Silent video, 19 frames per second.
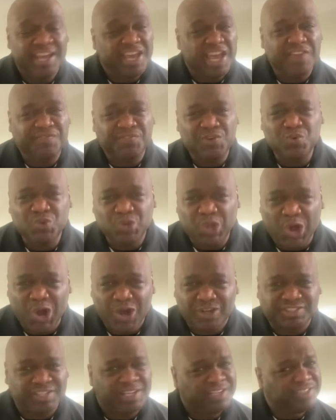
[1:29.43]
If you
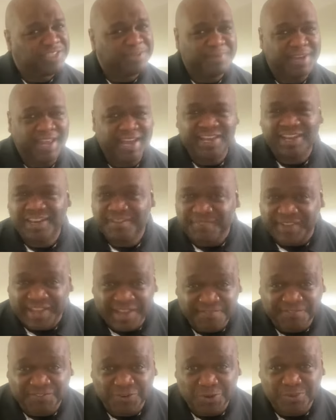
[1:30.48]
lost some negative
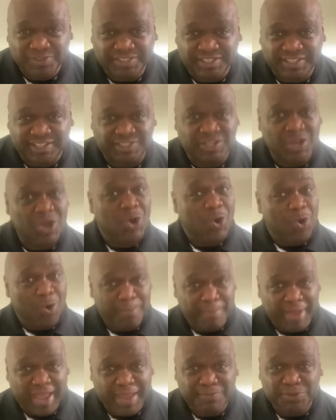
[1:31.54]
influences, or
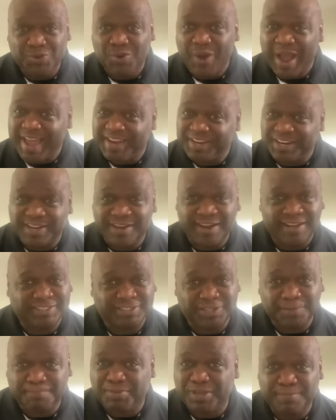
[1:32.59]
maybe you had to cut
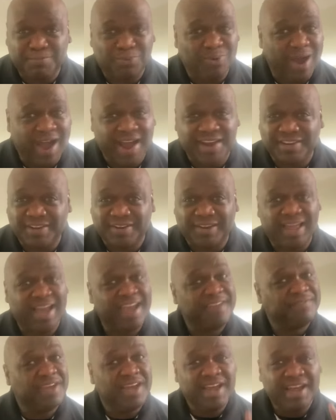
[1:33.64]
some people out of your
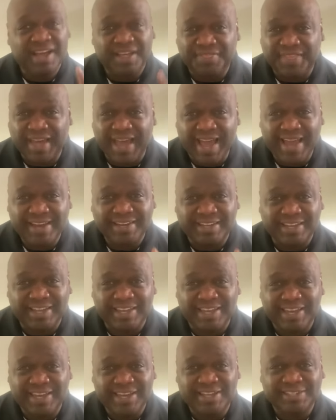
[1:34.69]
life, that
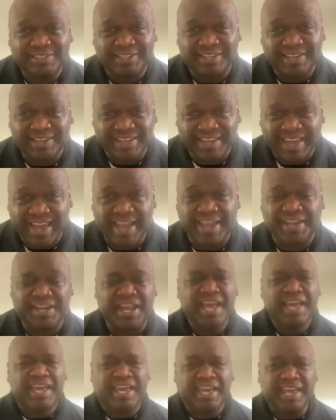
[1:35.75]
is a gain.
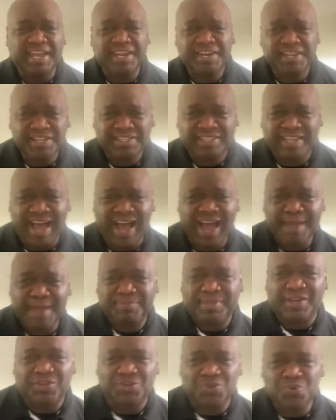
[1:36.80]
Anytime
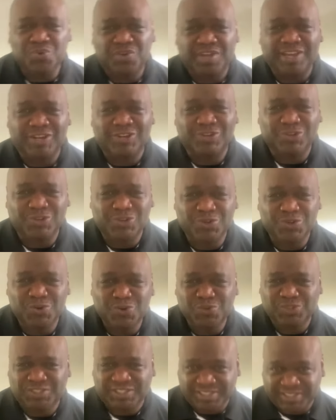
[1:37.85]
that you can
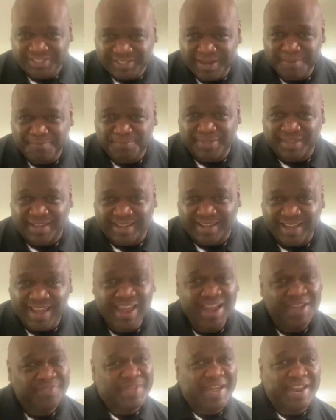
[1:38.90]
lose something
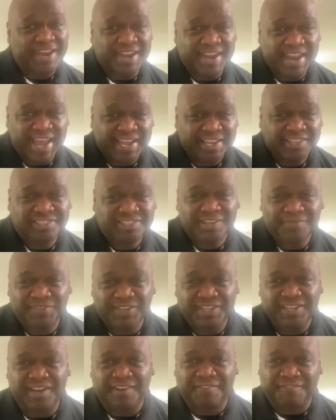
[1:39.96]
that
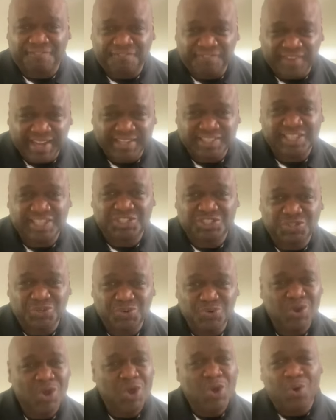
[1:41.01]
negatively affected
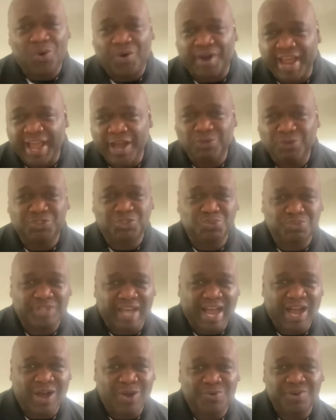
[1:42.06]
you or held you
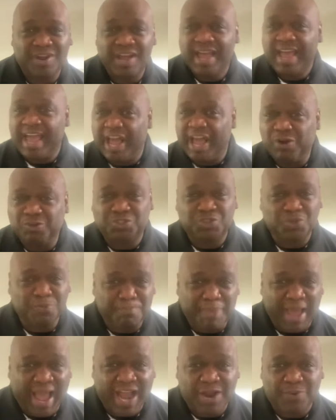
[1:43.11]
down, held you
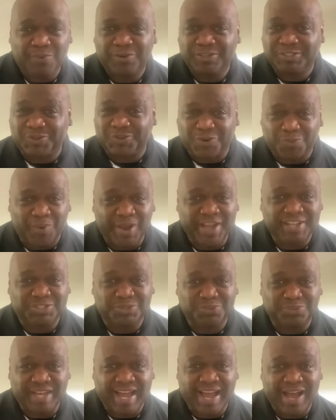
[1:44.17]
backwards or weighed
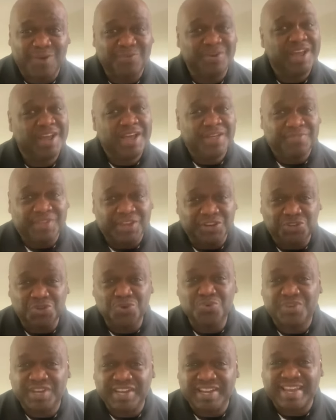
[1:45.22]
you down, then
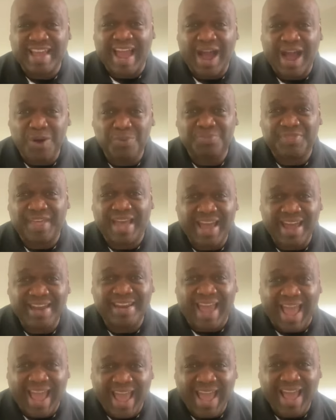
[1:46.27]
you can count that
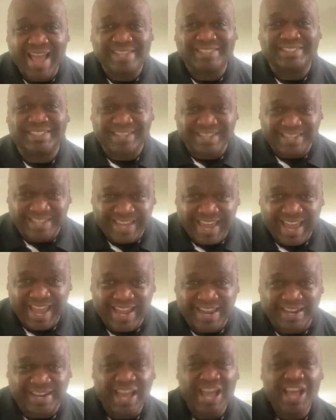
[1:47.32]
as a
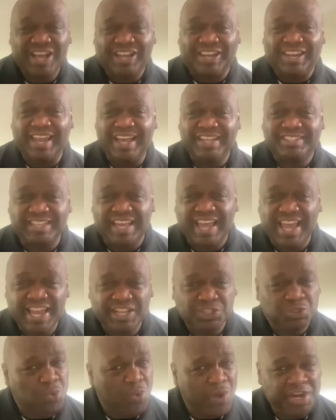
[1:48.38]
gain. Let's
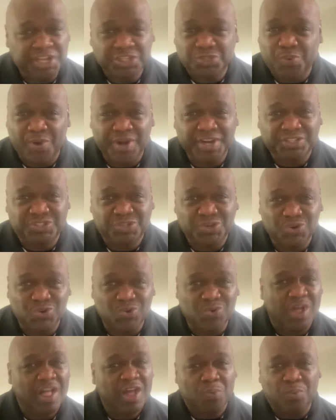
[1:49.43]
end
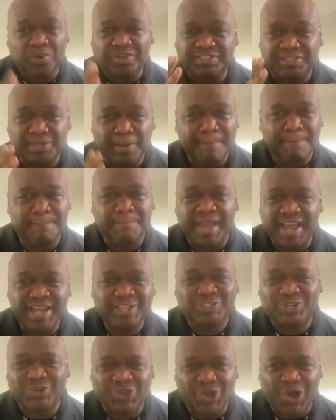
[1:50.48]
2022 with some
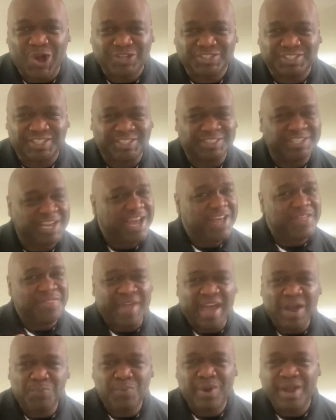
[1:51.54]
major losses.
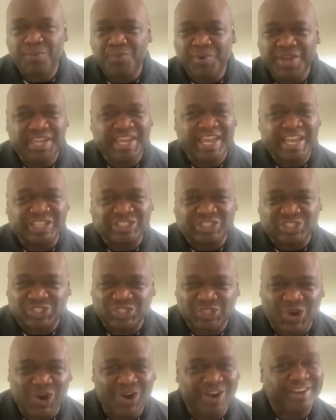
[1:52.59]
That way we can
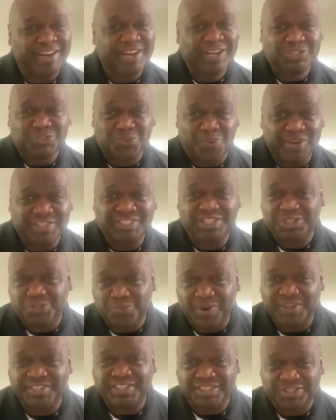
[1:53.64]
start
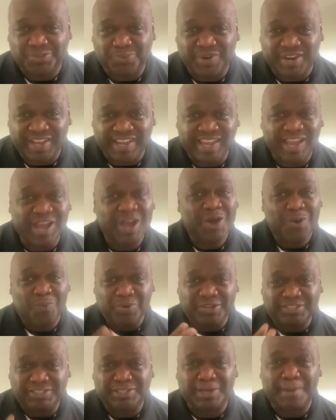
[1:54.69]
2023
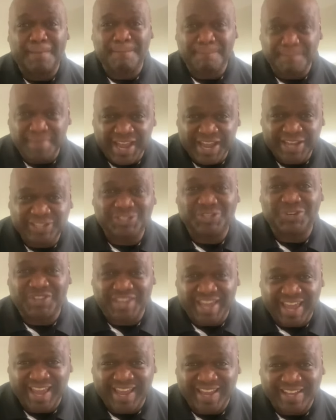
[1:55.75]
with some major
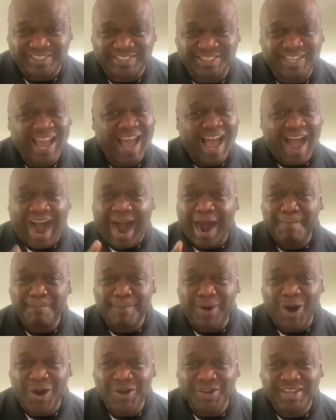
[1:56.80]
gains. I'm
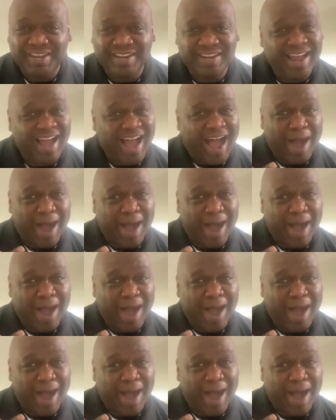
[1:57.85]
Marlon.